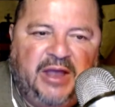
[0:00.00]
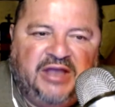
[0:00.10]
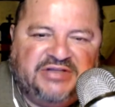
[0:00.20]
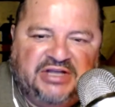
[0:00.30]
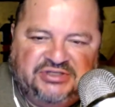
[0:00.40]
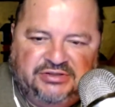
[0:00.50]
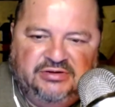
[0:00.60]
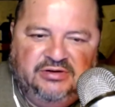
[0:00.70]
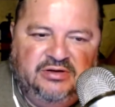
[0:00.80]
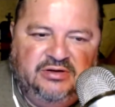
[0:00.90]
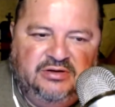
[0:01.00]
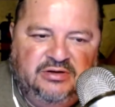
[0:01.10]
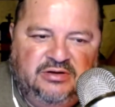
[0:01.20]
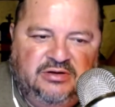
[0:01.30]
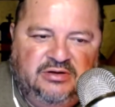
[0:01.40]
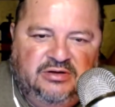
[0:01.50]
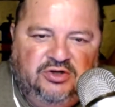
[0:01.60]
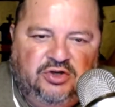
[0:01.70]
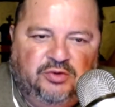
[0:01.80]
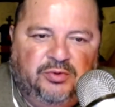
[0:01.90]
attention
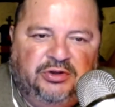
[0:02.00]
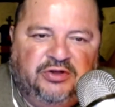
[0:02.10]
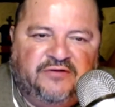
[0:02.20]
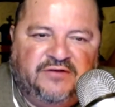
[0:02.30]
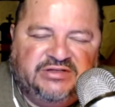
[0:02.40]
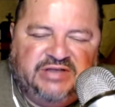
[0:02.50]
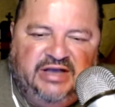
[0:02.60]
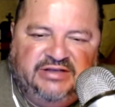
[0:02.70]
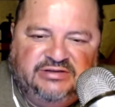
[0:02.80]
and when we look for the signs.